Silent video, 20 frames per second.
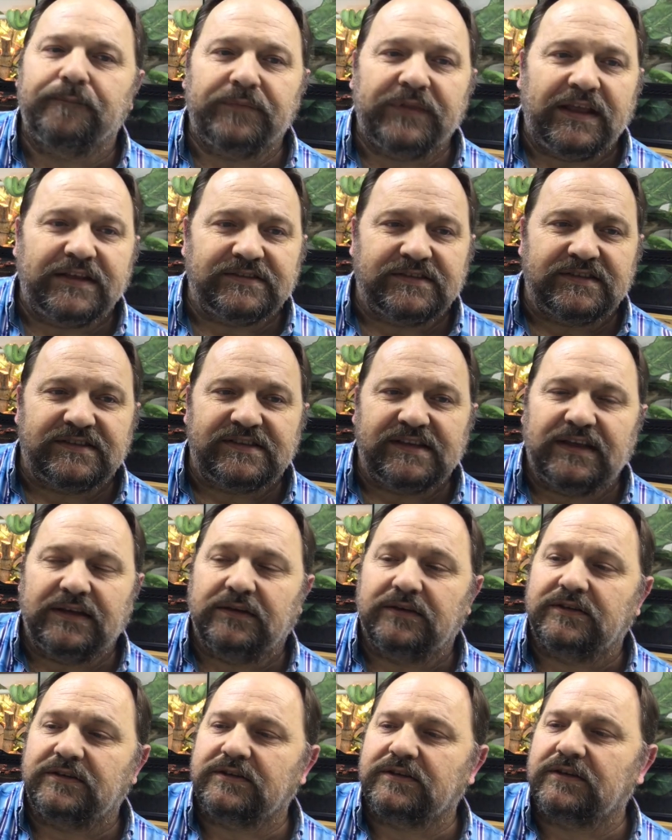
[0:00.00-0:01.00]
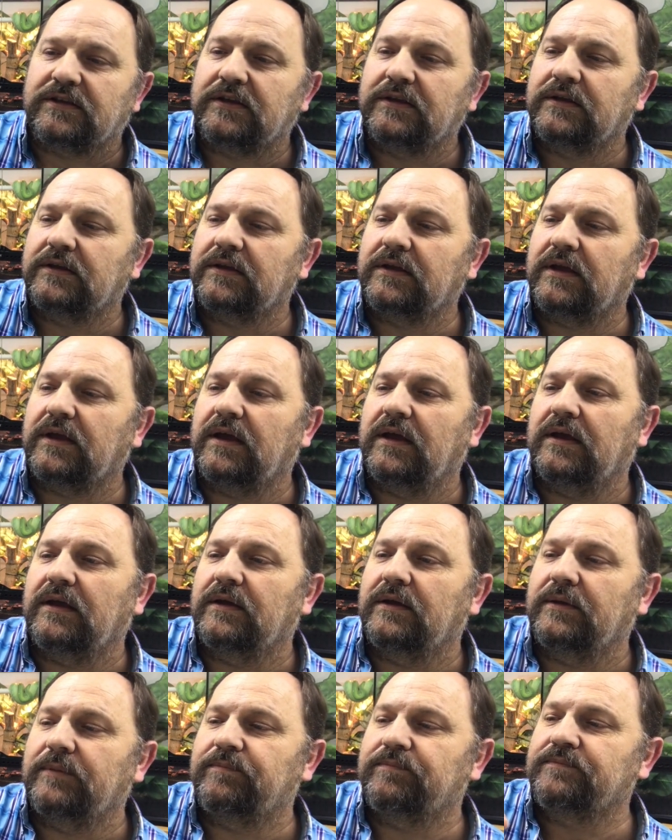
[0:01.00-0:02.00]
As I said
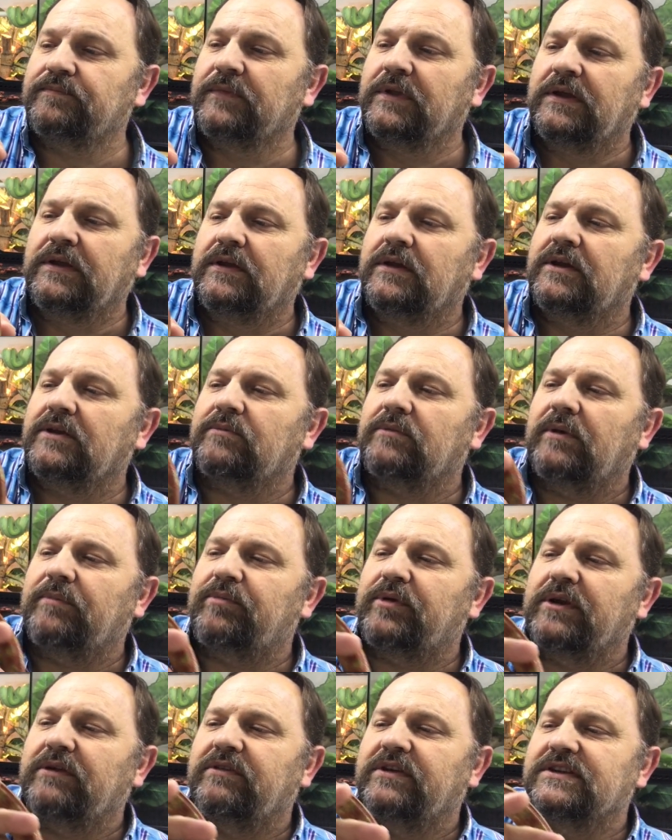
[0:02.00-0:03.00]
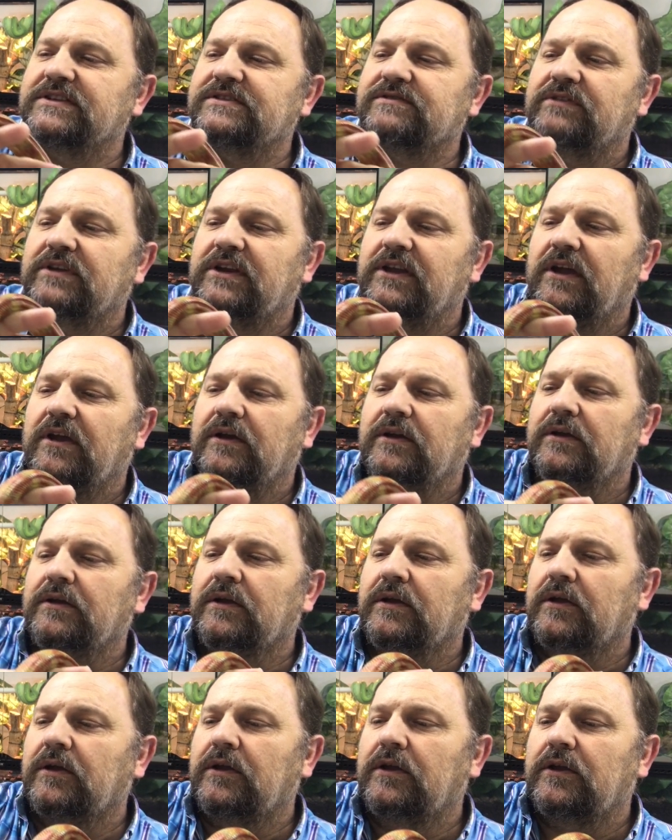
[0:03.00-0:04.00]
in my previous video,
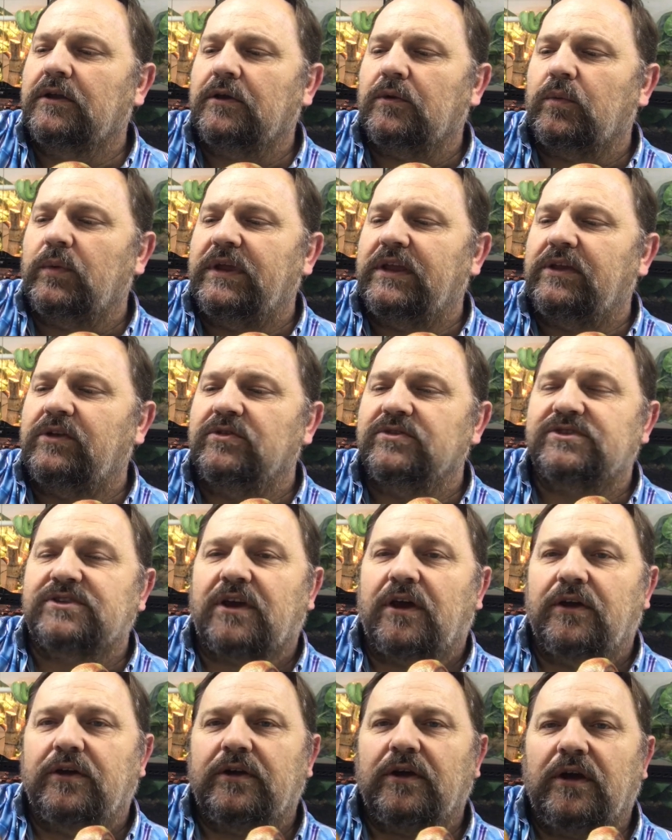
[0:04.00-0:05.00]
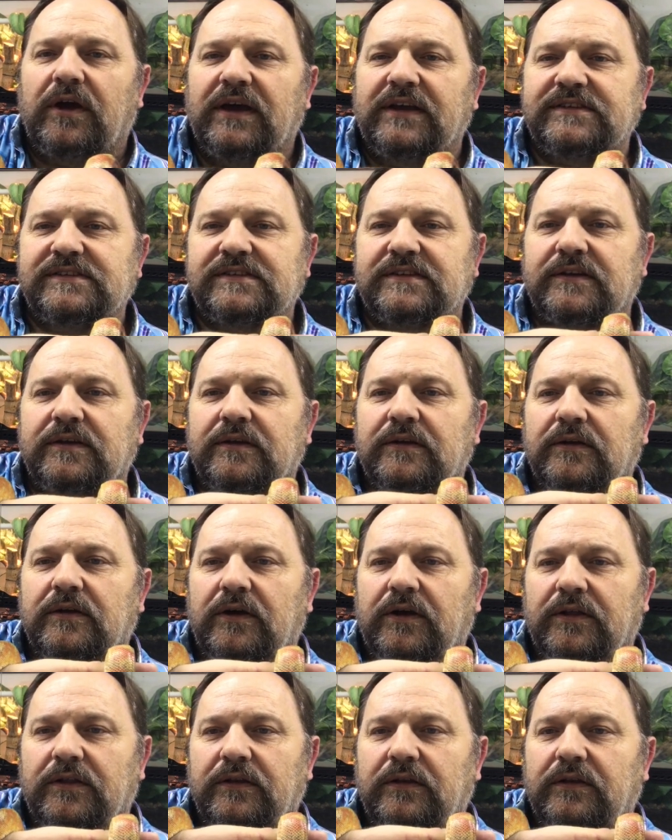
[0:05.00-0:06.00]
we use cocoa husk
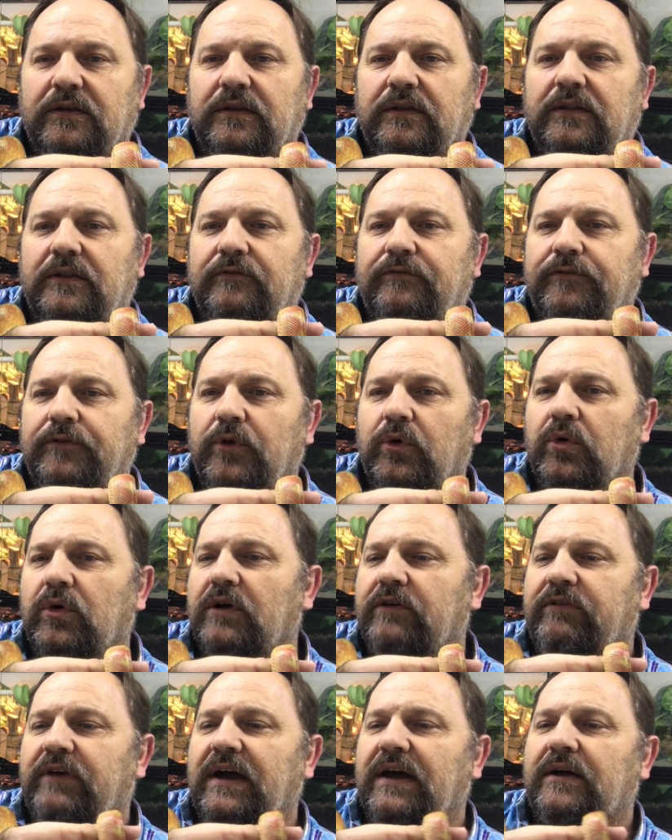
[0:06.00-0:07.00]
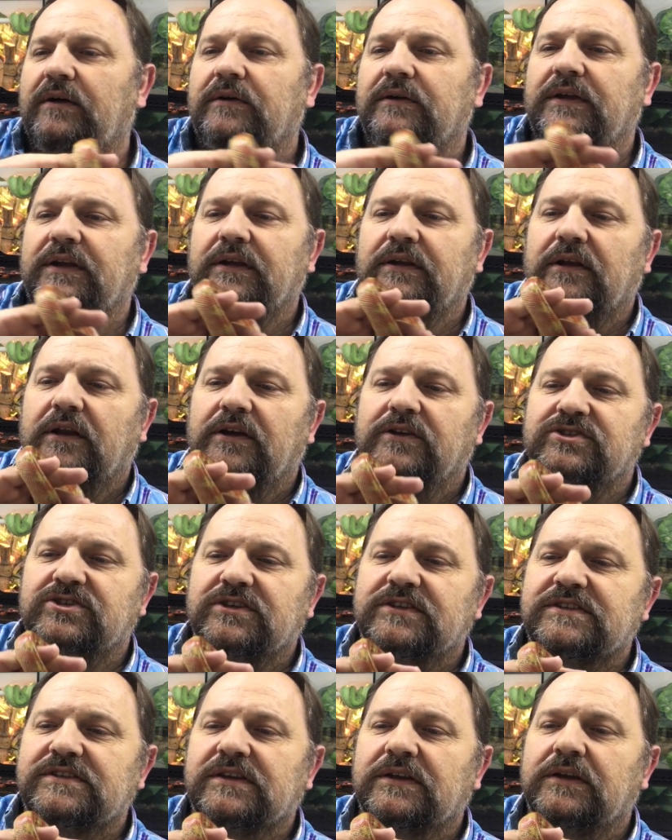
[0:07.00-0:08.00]
on the floor of our
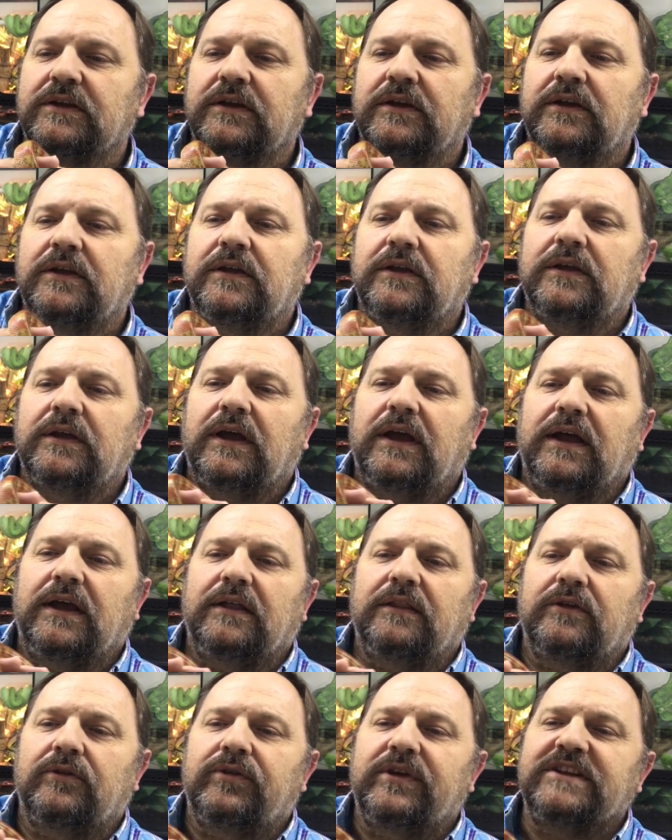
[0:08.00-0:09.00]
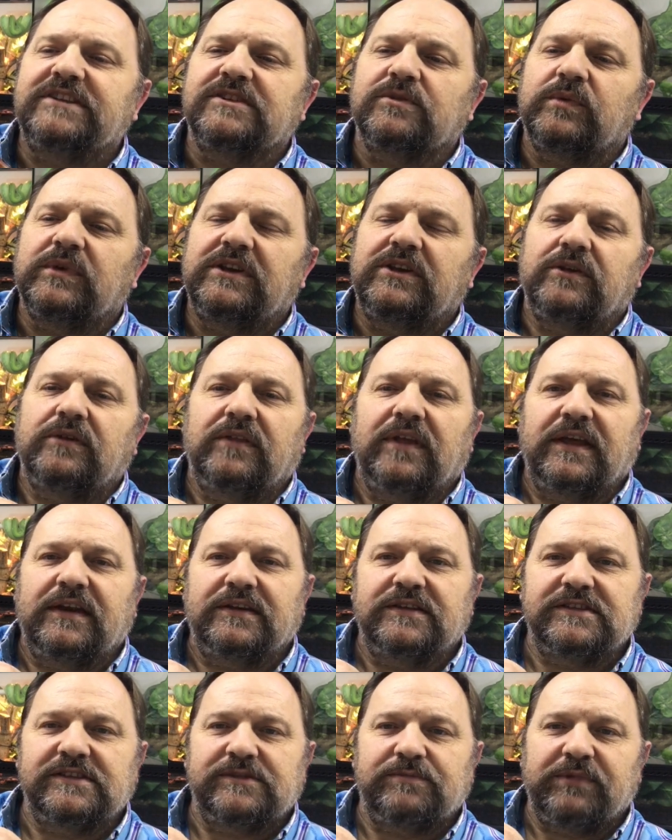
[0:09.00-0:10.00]
enclosures. The reason we do that
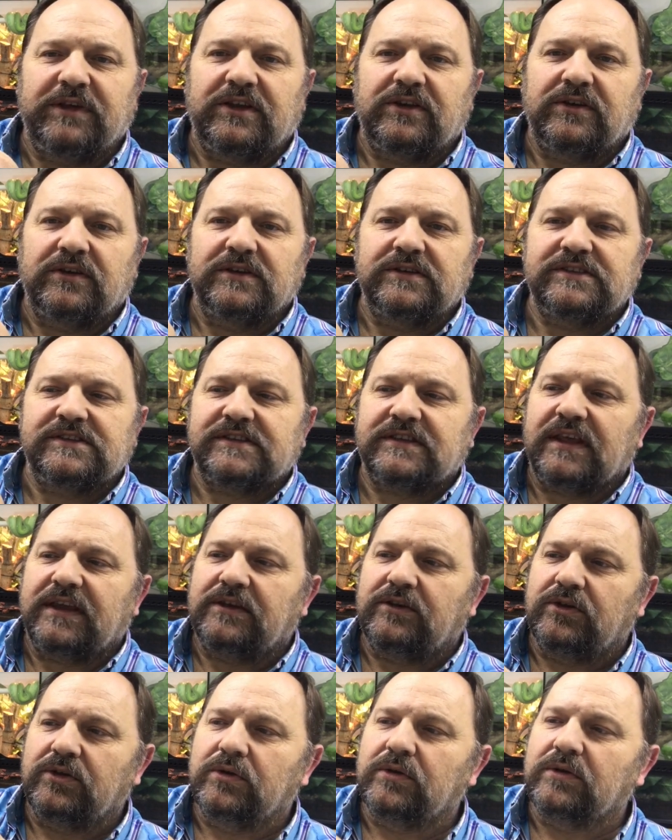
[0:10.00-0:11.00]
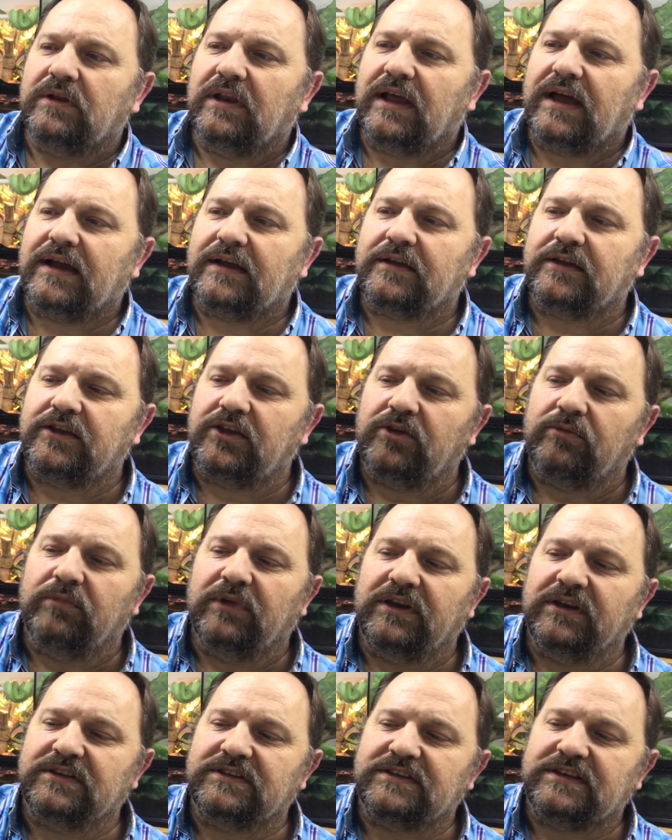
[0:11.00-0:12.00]
is because they do like
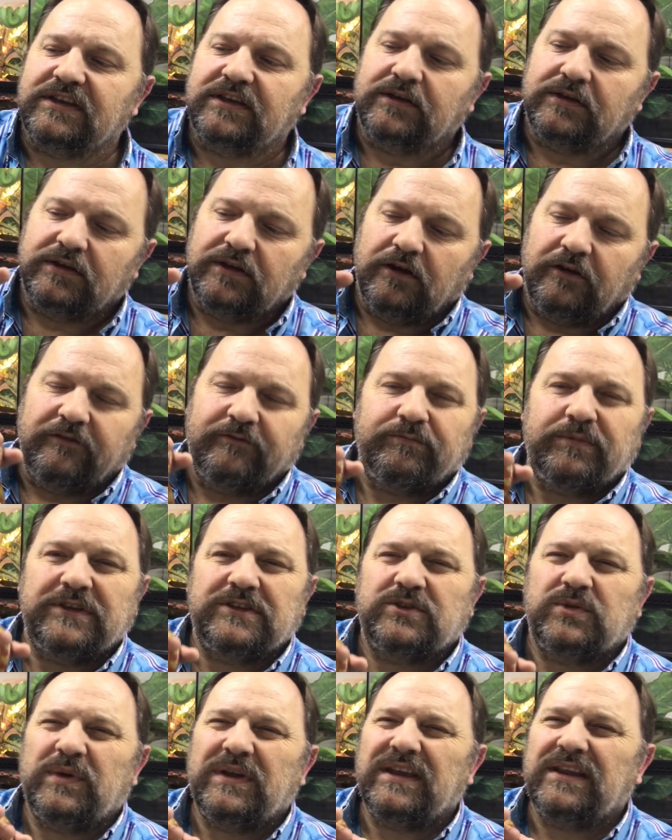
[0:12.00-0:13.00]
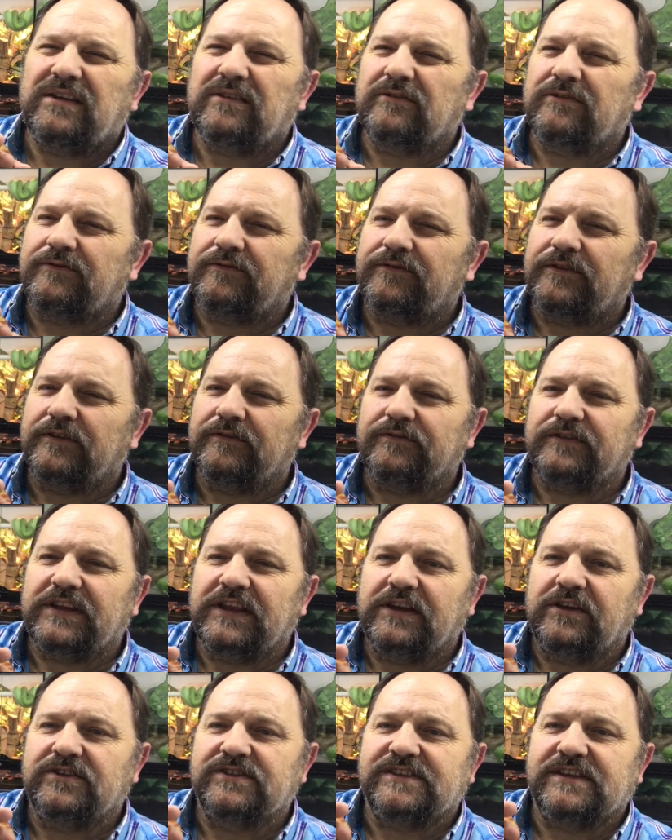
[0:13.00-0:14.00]
humidity of between 50
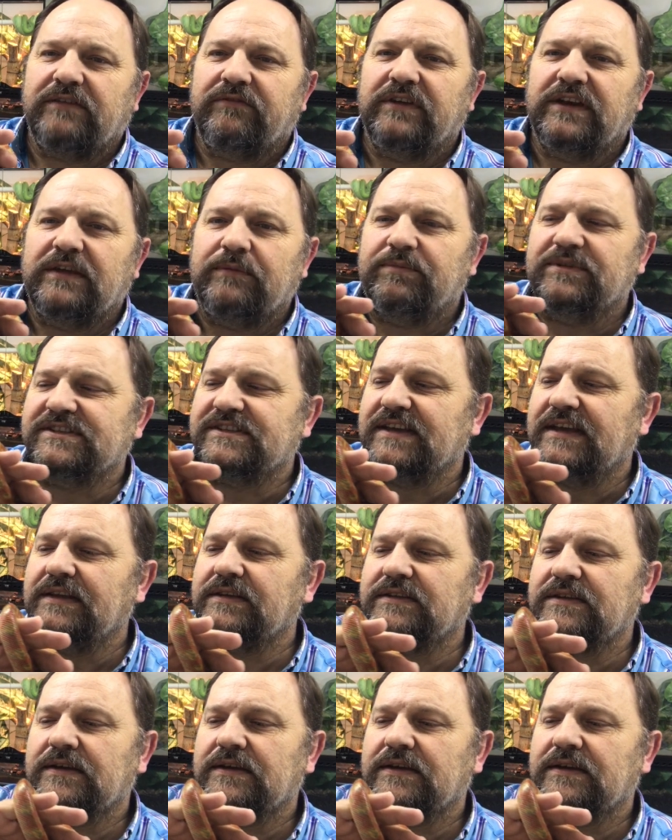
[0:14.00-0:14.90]
to 70%.